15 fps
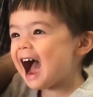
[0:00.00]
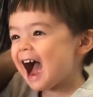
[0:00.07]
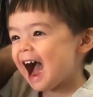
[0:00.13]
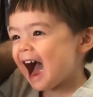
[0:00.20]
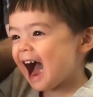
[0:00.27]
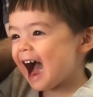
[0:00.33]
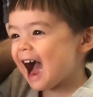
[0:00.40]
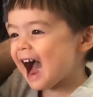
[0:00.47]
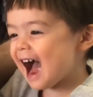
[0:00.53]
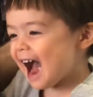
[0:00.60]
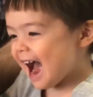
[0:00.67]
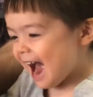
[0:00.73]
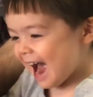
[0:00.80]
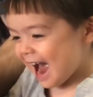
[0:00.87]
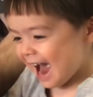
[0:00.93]
7,
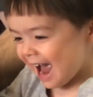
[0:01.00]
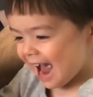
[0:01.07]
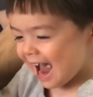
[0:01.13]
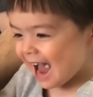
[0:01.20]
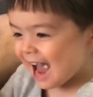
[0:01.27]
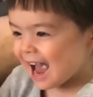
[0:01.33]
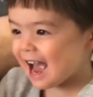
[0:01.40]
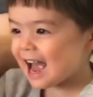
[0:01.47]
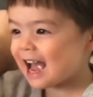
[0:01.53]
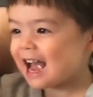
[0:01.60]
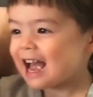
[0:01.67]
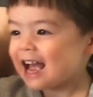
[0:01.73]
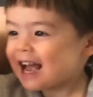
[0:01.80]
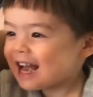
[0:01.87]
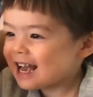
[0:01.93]
8,
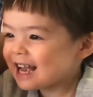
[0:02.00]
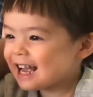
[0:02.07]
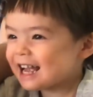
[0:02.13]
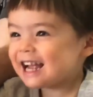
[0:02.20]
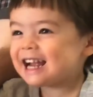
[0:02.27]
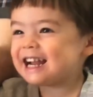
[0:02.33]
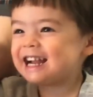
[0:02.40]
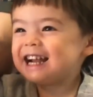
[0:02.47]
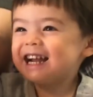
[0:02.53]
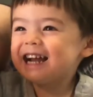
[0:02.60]
9,